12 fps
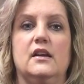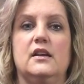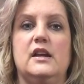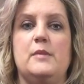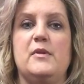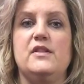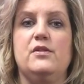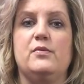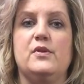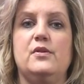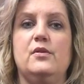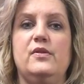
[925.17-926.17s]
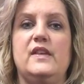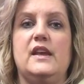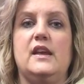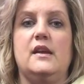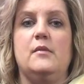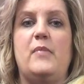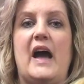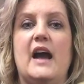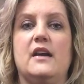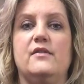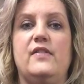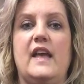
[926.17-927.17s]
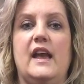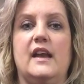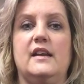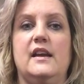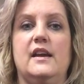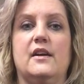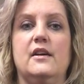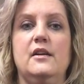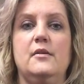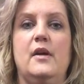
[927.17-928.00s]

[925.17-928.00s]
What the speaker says: Keeping through the back of the head here,